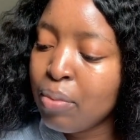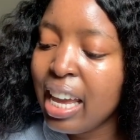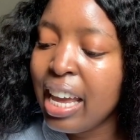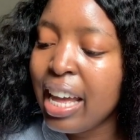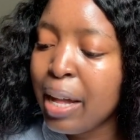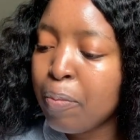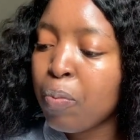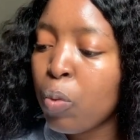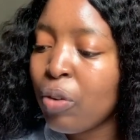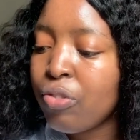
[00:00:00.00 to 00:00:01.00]

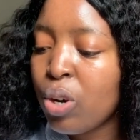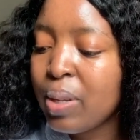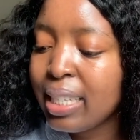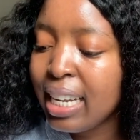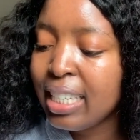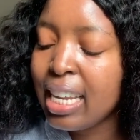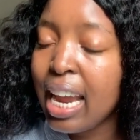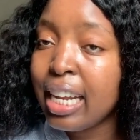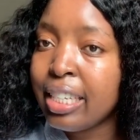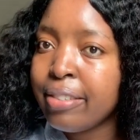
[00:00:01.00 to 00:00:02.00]
What follows later
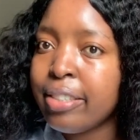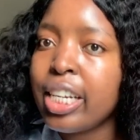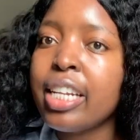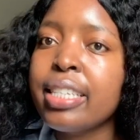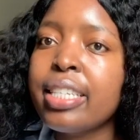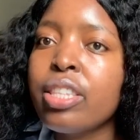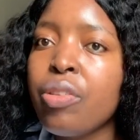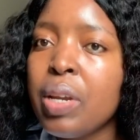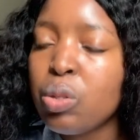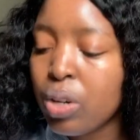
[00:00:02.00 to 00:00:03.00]
in Genesis
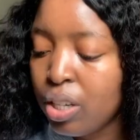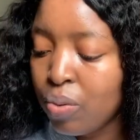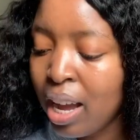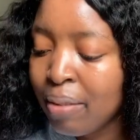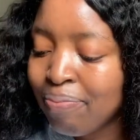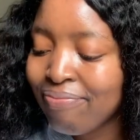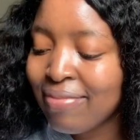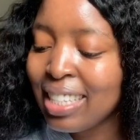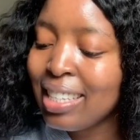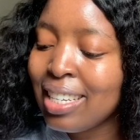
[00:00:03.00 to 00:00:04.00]
3:21,
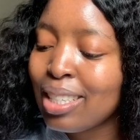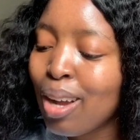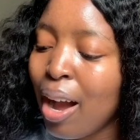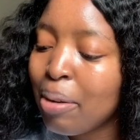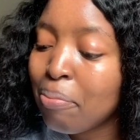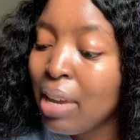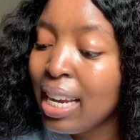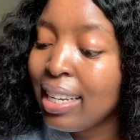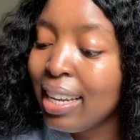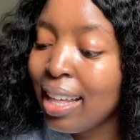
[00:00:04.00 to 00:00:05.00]
it says God
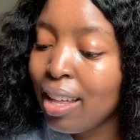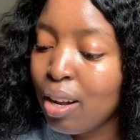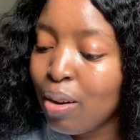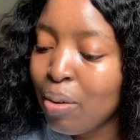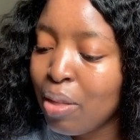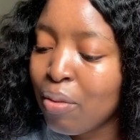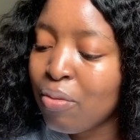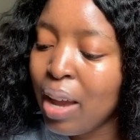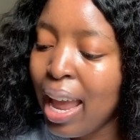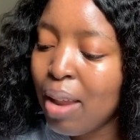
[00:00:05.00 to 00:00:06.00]
made leather clothing
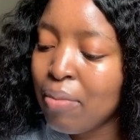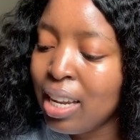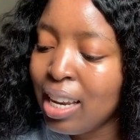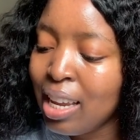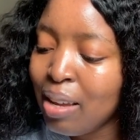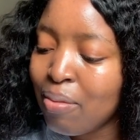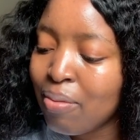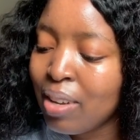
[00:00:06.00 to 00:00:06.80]
for Adam and Eve,